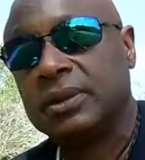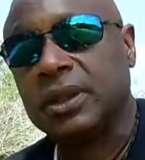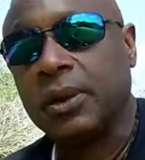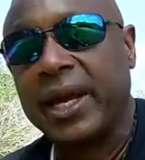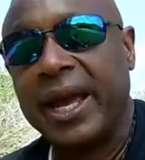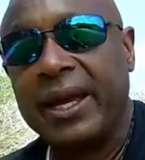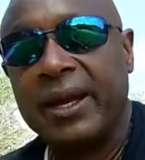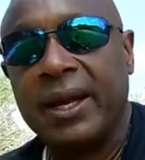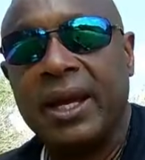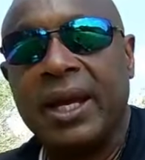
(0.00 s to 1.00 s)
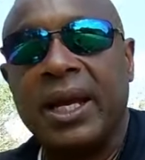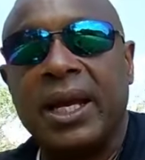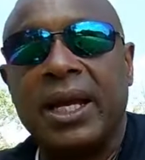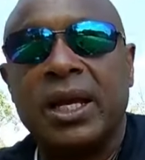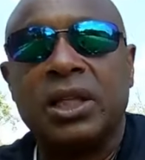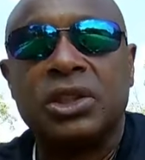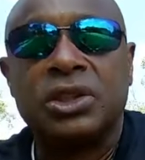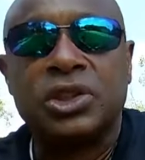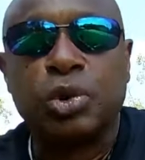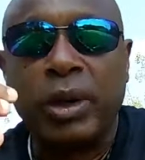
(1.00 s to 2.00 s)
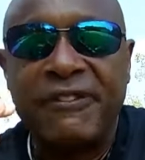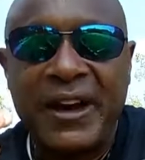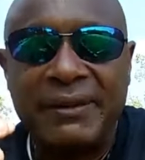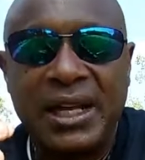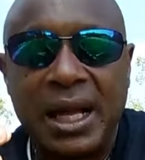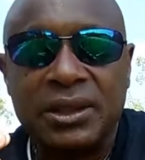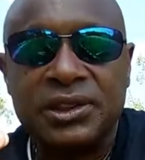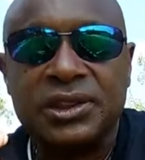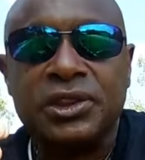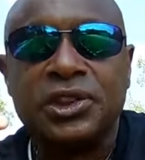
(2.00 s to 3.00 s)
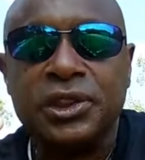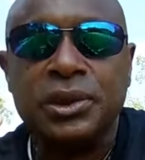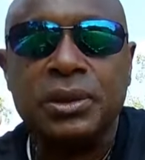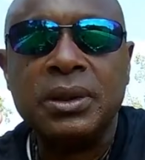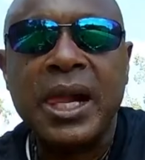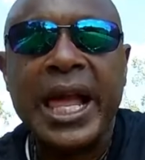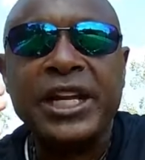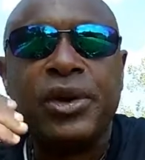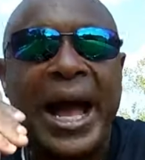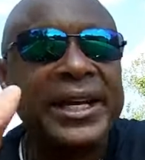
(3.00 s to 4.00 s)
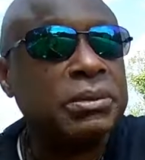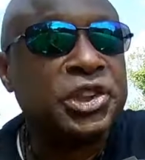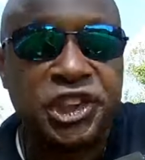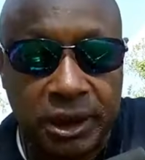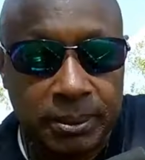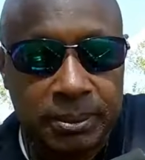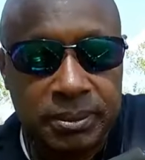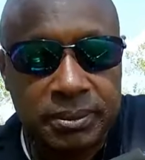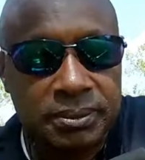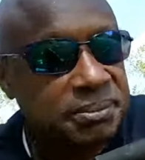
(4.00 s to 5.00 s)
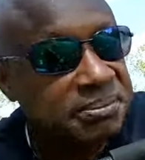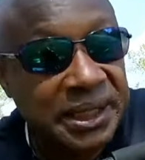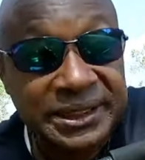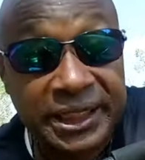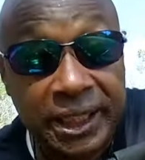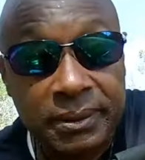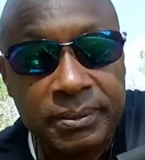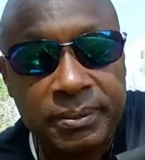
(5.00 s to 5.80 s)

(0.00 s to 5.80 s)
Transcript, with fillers: Okay, $25 due and your items ship. That's it.